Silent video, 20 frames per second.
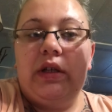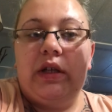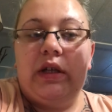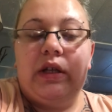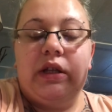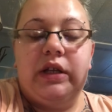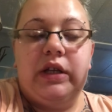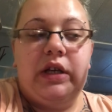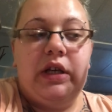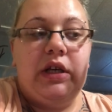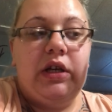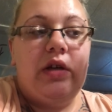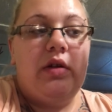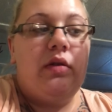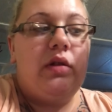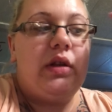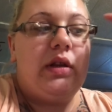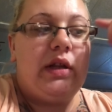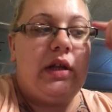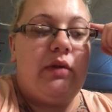like in the
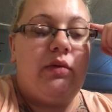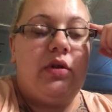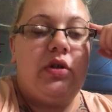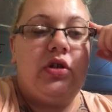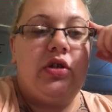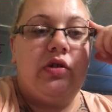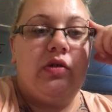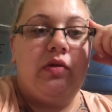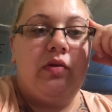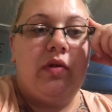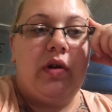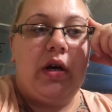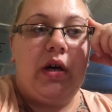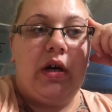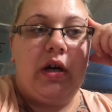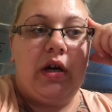NICU, than they would do